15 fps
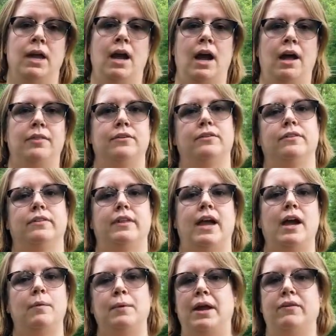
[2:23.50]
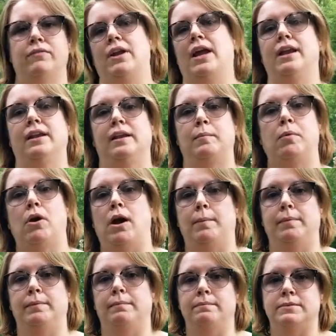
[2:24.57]
other than that we haven't had any
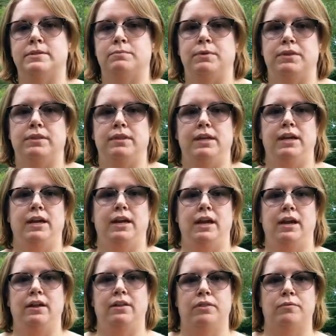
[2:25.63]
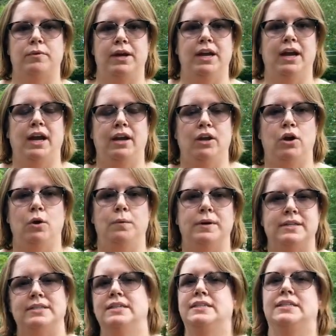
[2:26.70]
problems with the three kind of
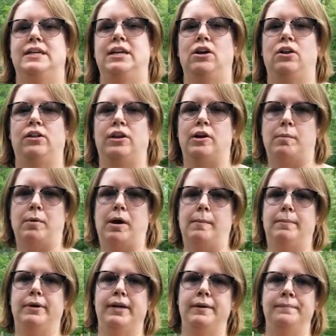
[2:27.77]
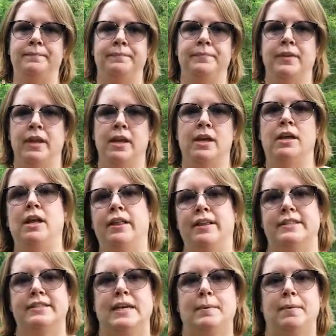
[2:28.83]
coexisting all on our property. And let's
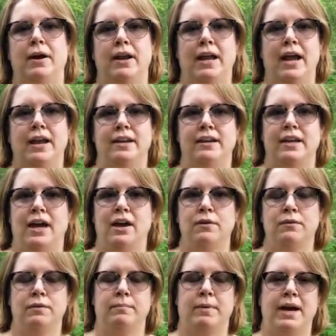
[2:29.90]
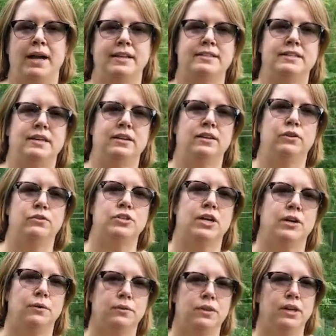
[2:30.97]
keep on heading down past and go check
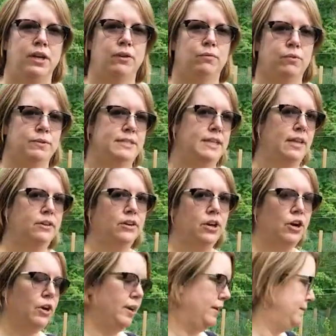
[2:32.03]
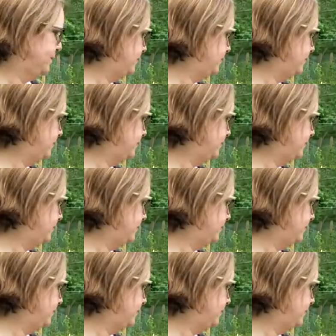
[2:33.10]
out the root cellar garden.